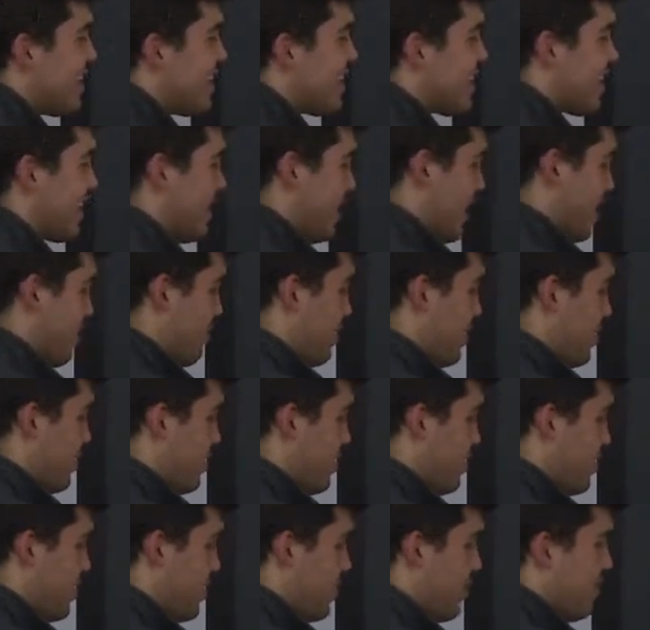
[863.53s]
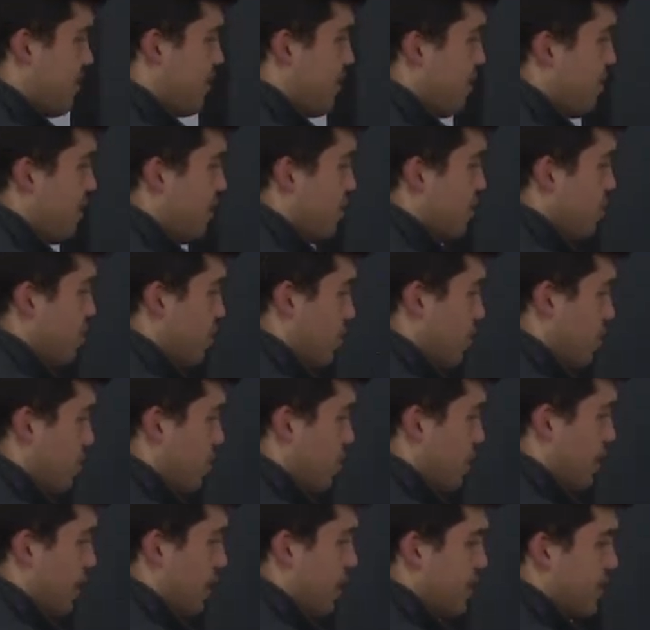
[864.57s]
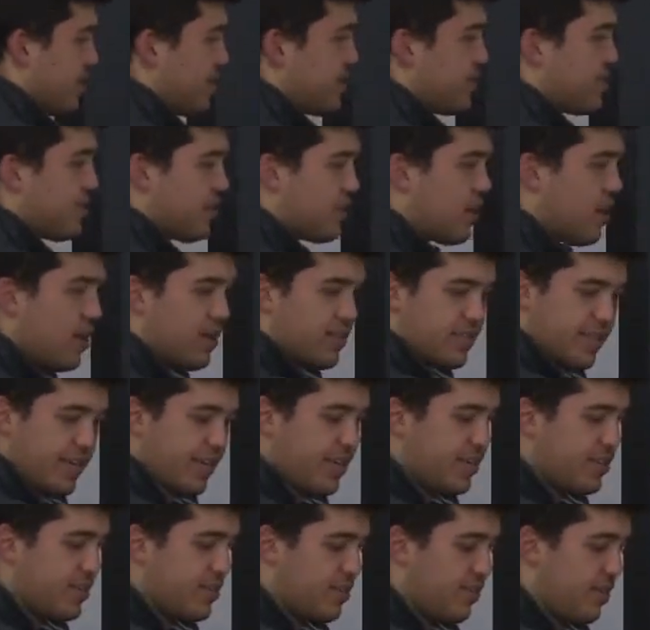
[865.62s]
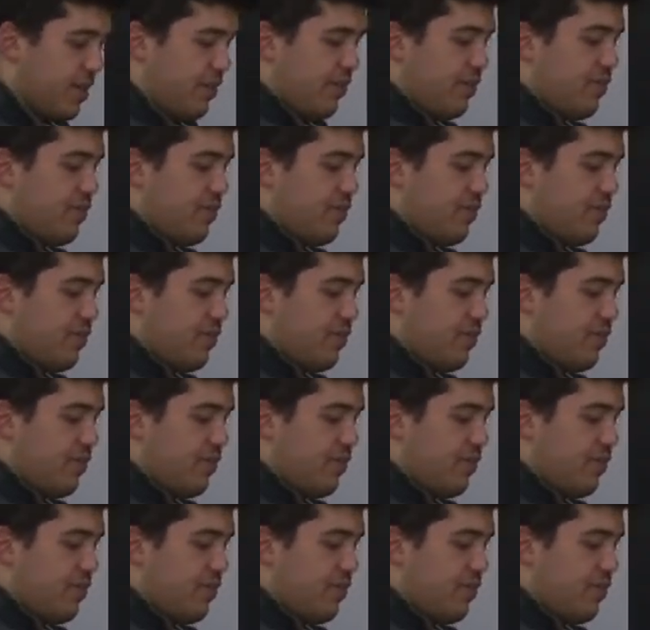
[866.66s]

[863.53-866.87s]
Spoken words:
Gamma, again, this is the context, right?